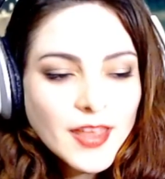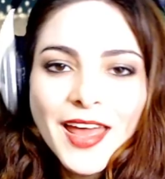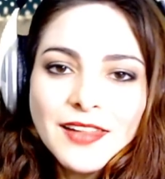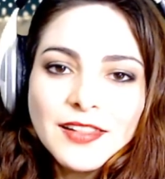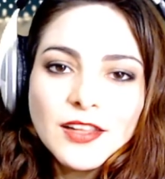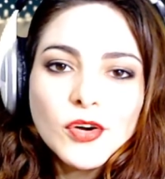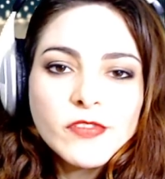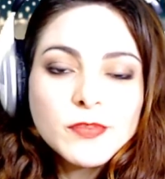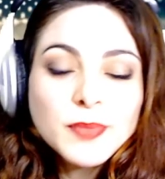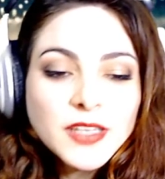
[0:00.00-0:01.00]
Hello,
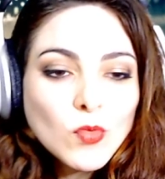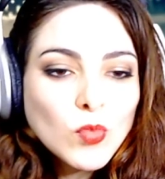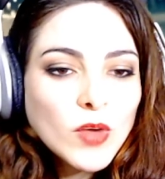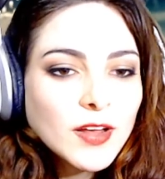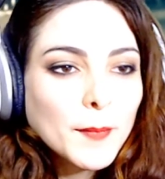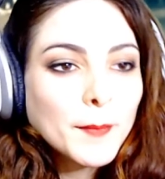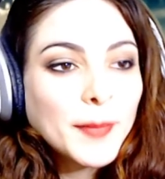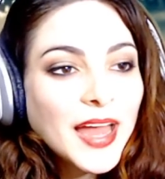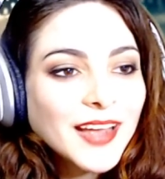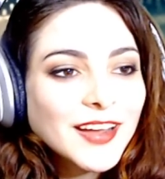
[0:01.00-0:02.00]
everybody. Welcome
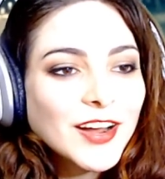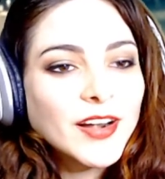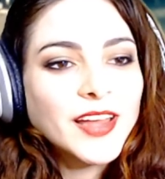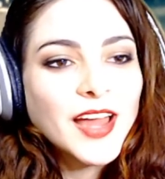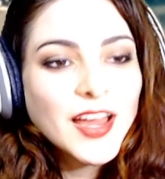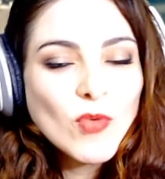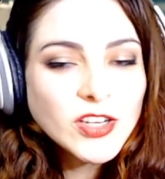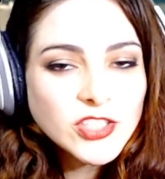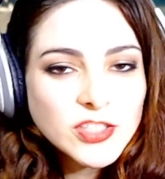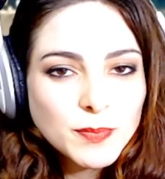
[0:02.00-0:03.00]
back. All right, I
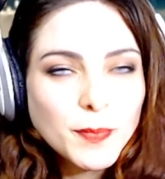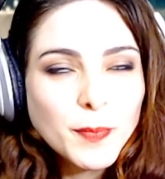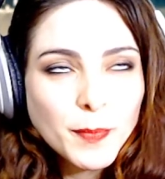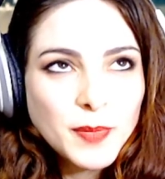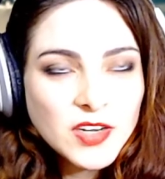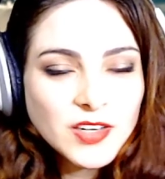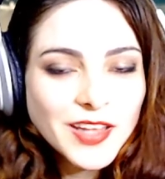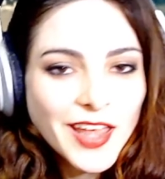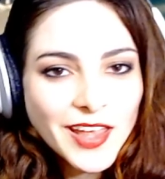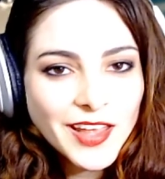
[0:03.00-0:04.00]
watched Peter
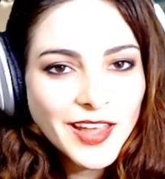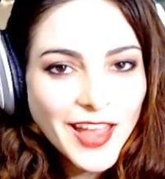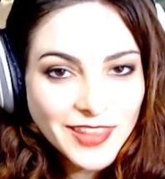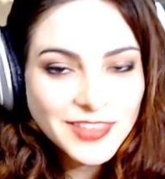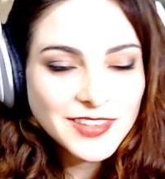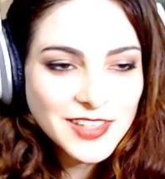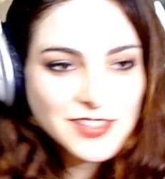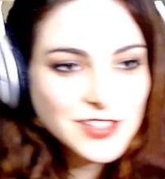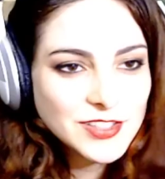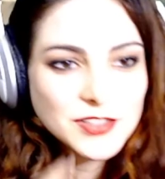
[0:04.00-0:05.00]
Kay at the
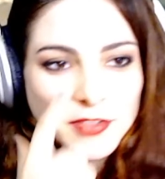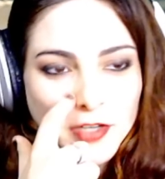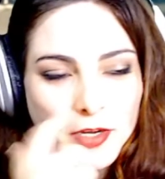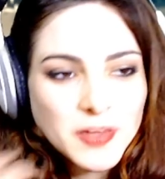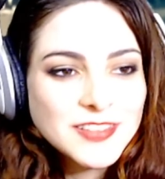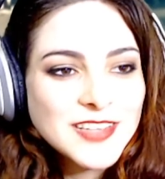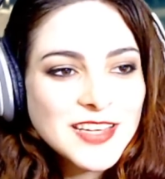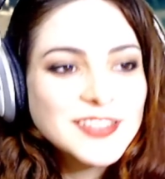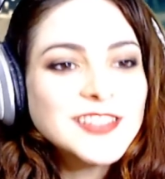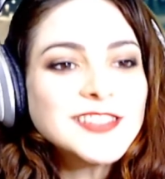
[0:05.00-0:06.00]
dentist or talking about the
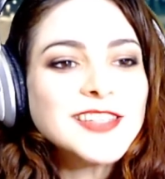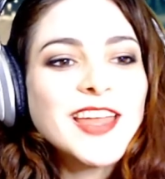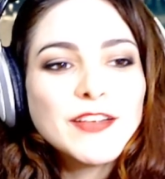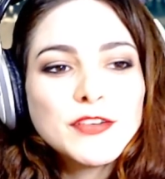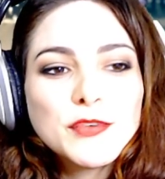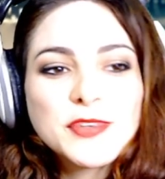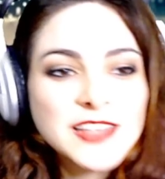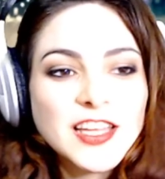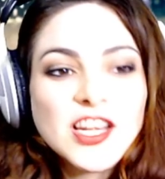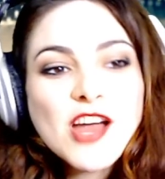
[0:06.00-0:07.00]
dentist, and everyone was
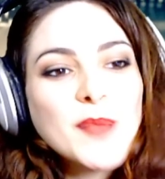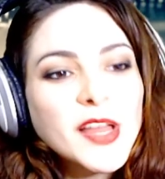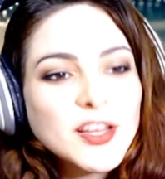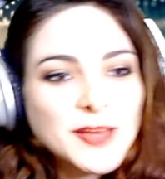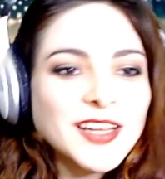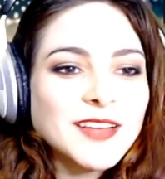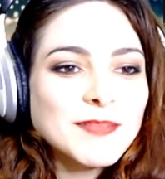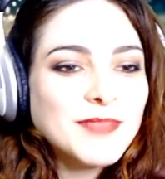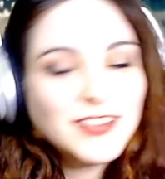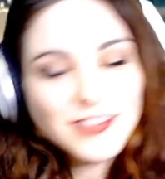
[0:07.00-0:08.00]
like, "No, Michael, My-
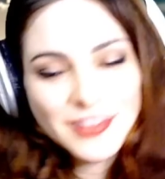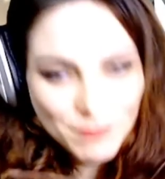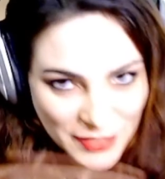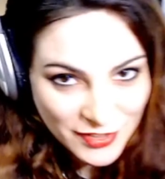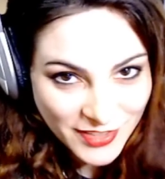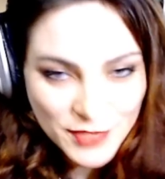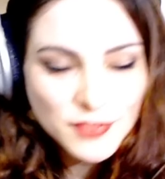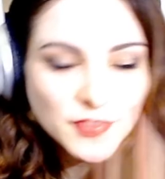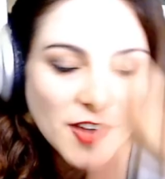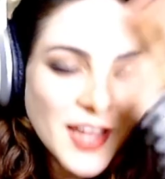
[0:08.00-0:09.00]
Ma- Peter Kay was
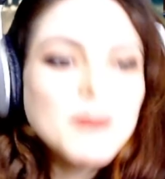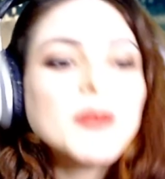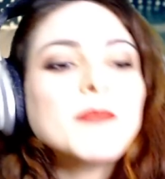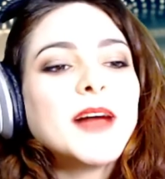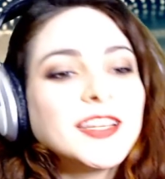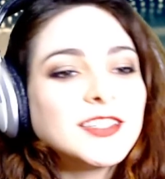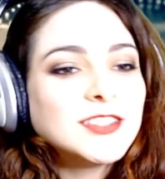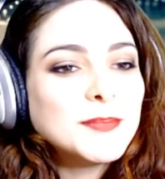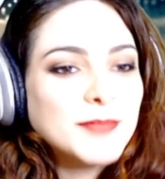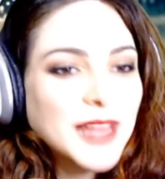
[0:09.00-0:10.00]
fine, but
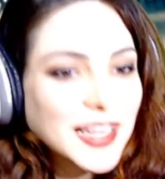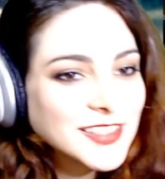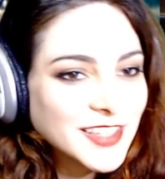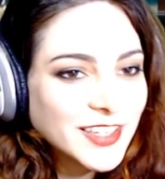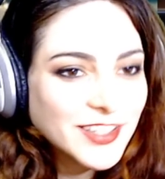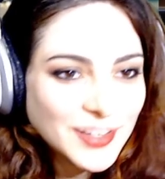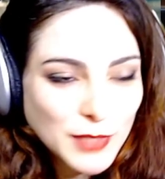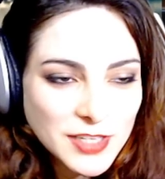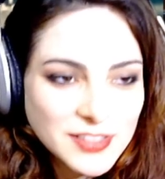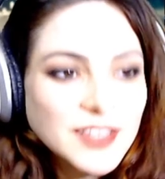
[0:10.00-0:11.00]
Michael McIntyre, I'm
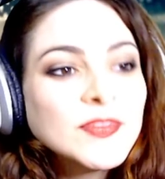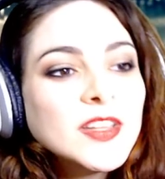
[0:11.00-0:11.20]
guessing,